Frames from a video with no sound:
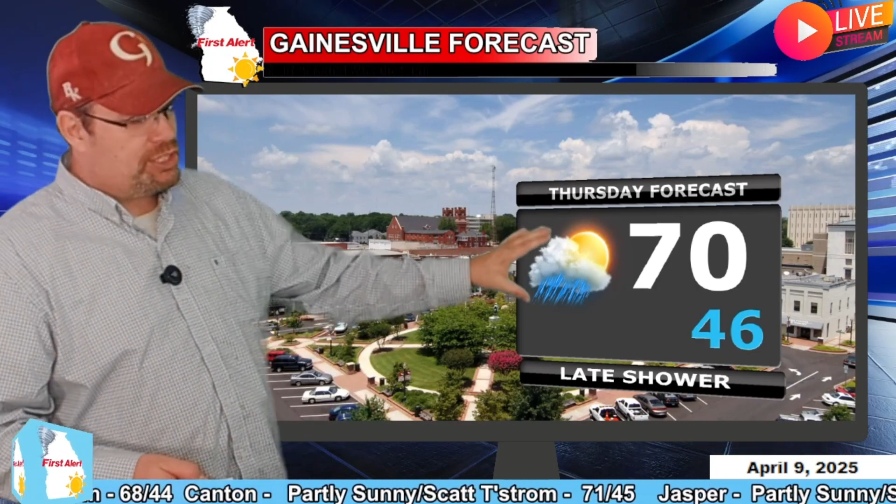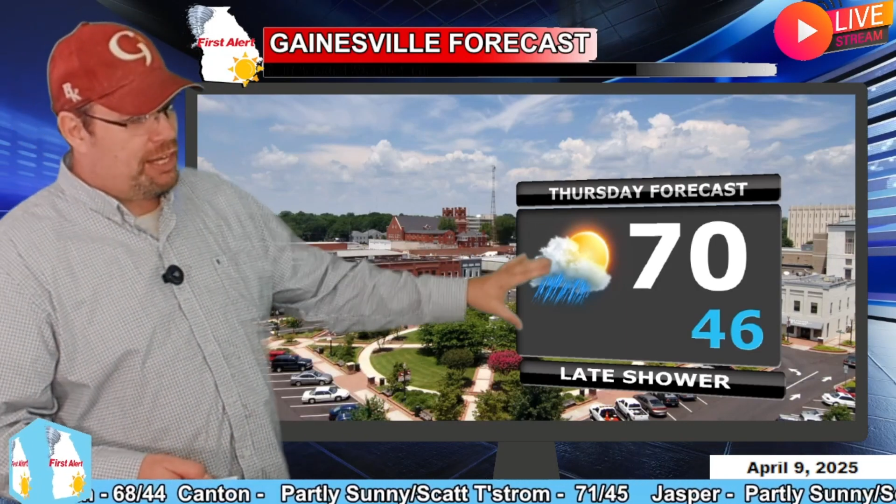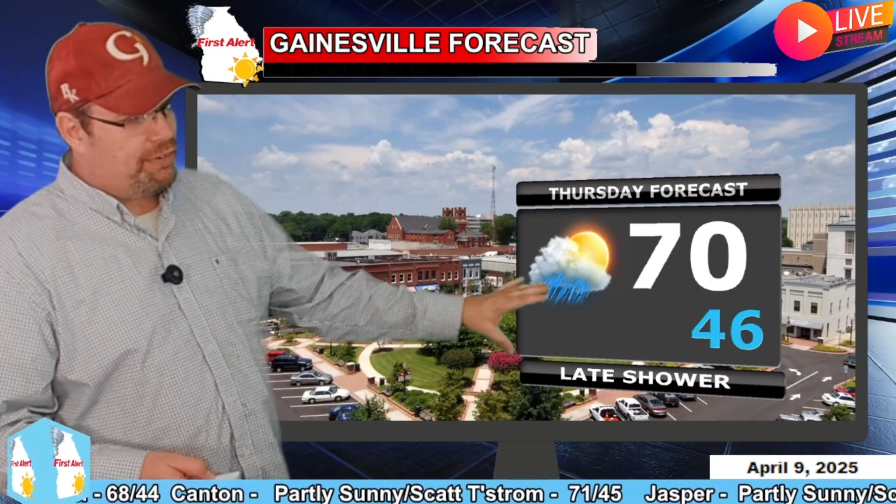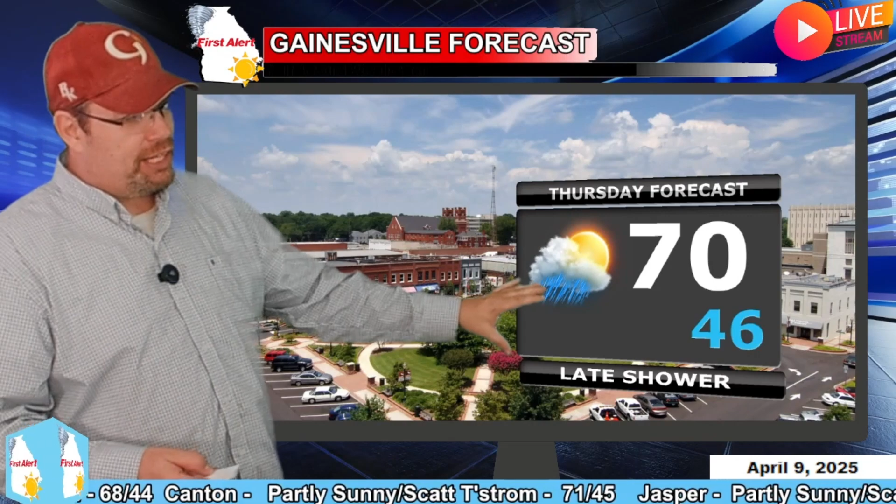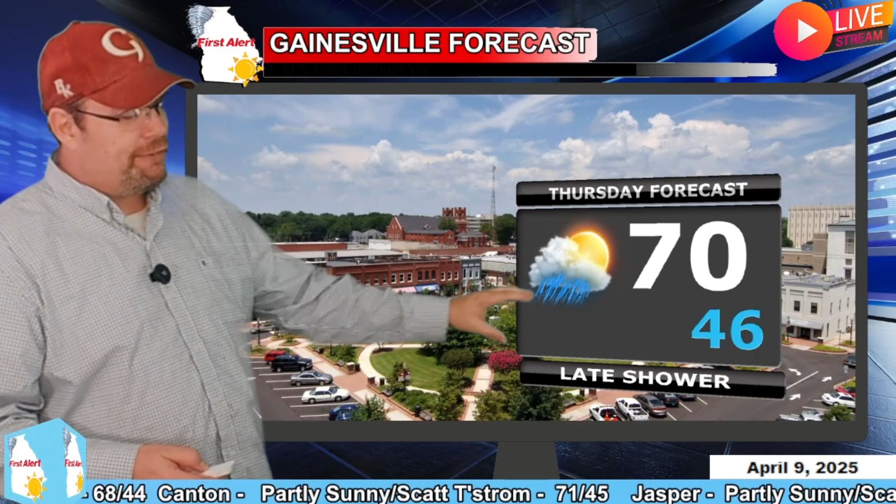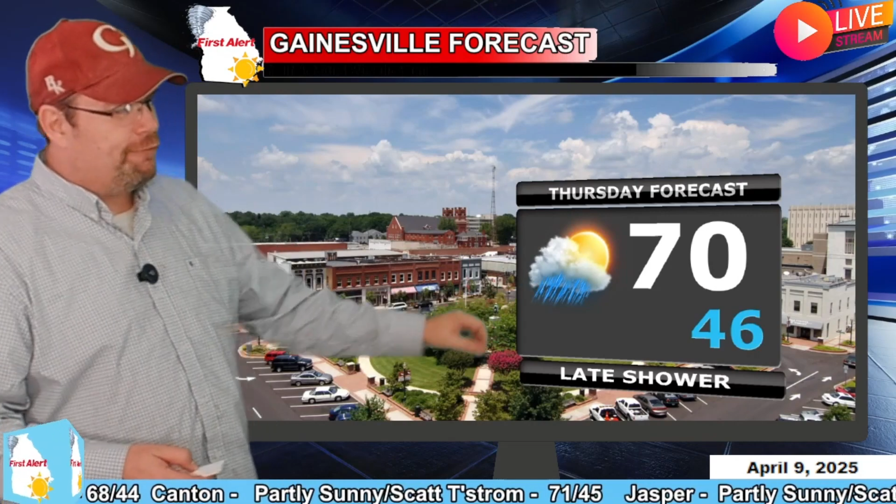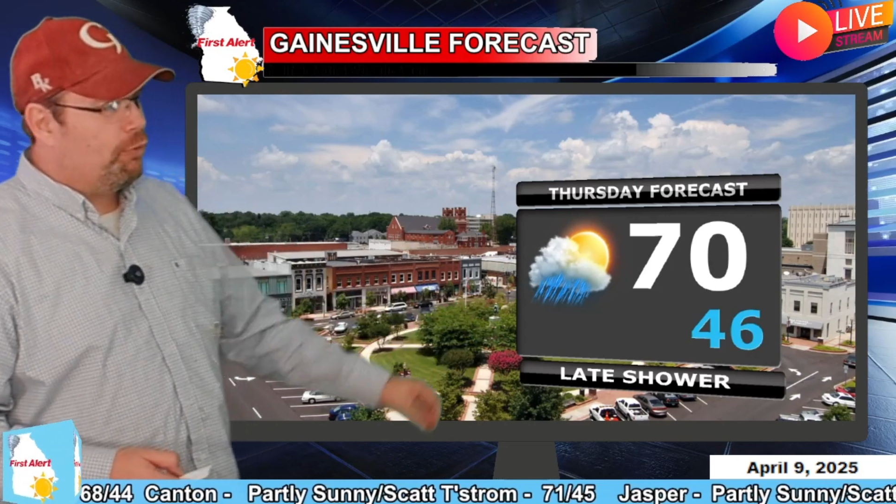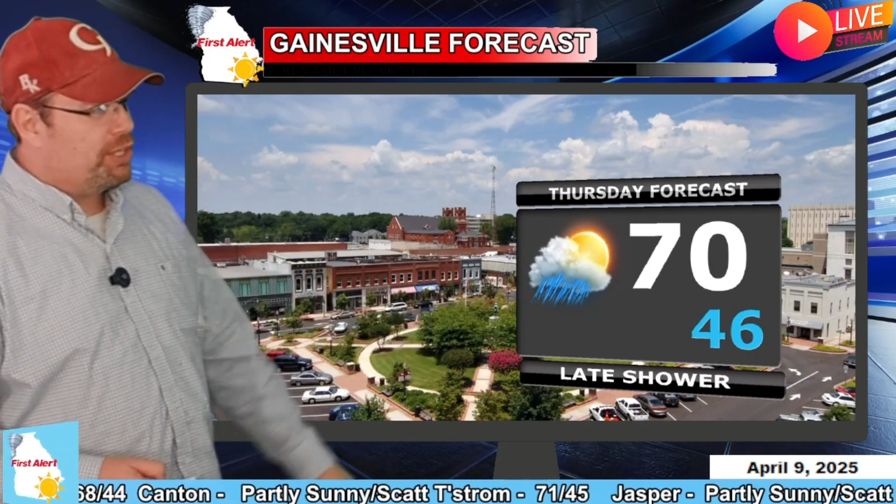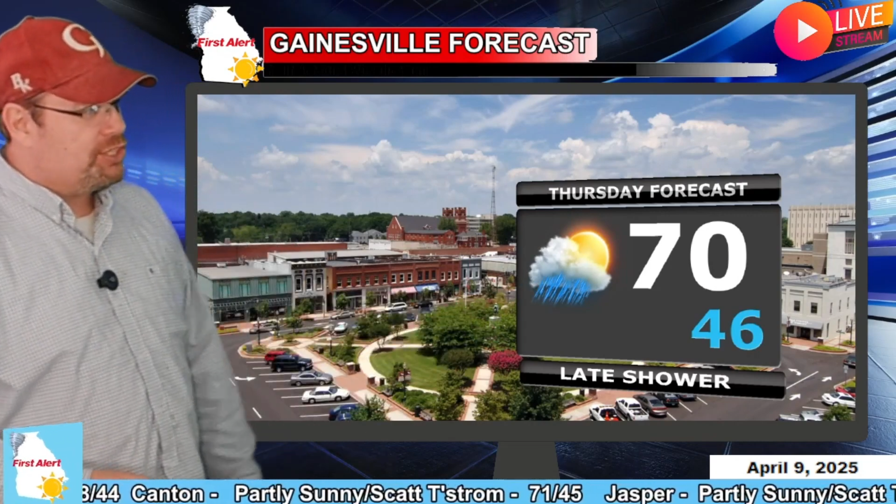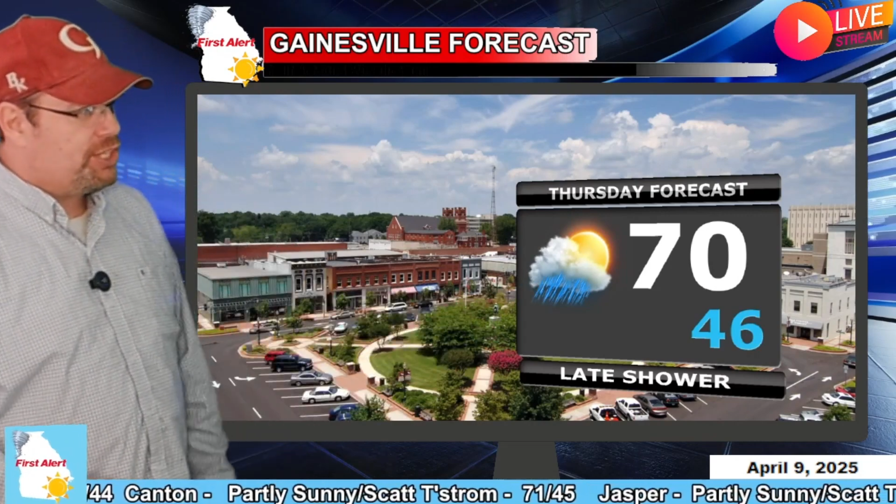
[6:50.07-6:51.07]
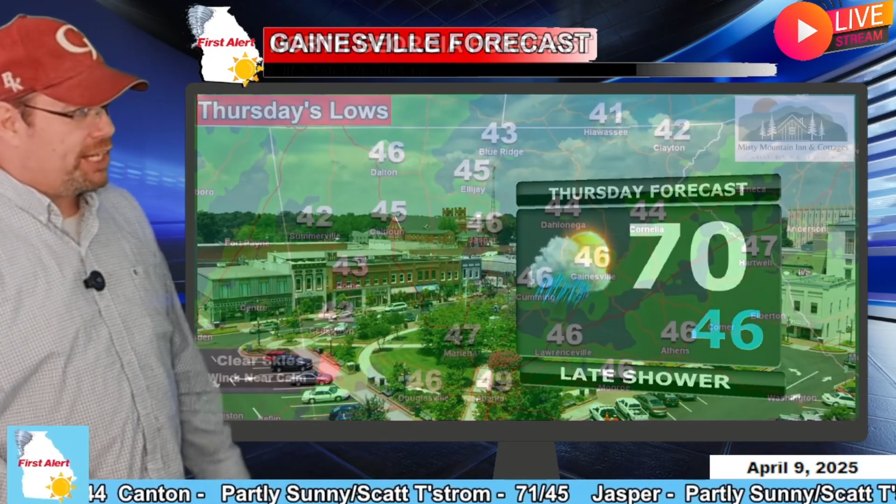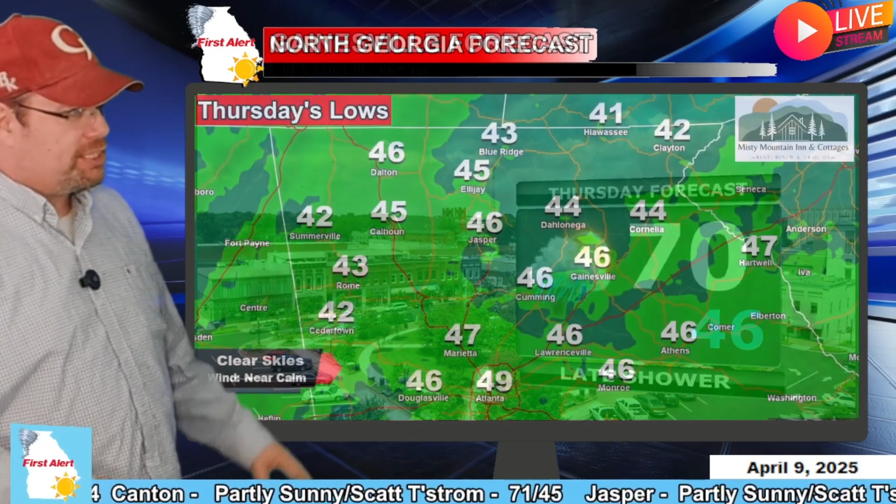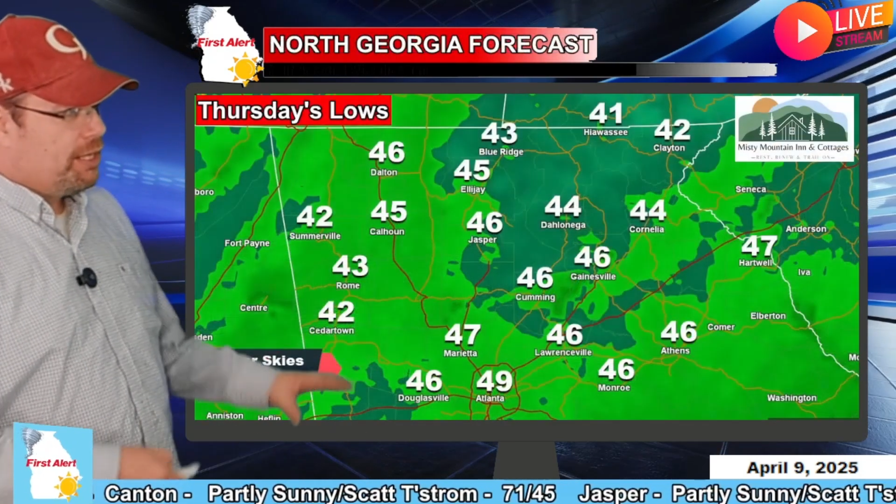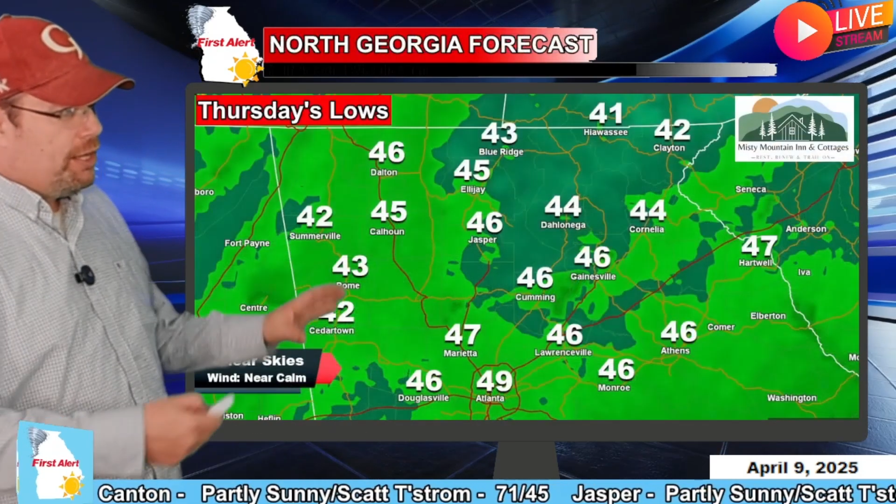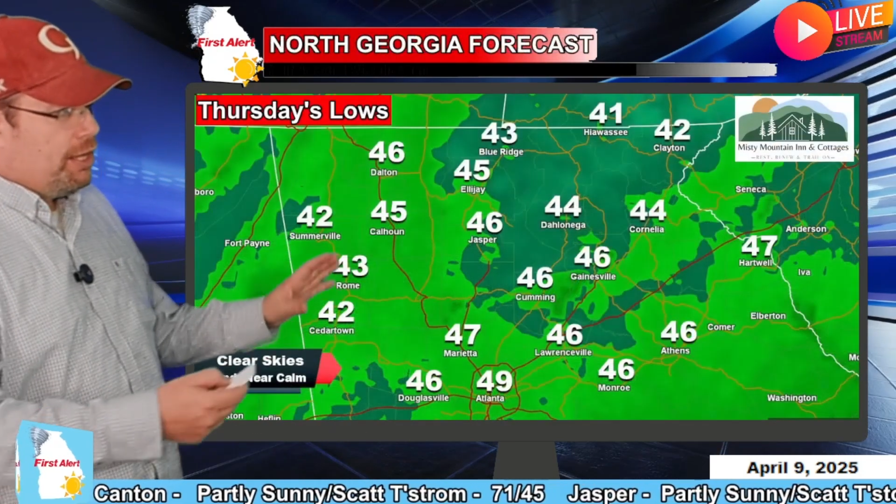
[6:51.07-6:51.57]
70 and 46.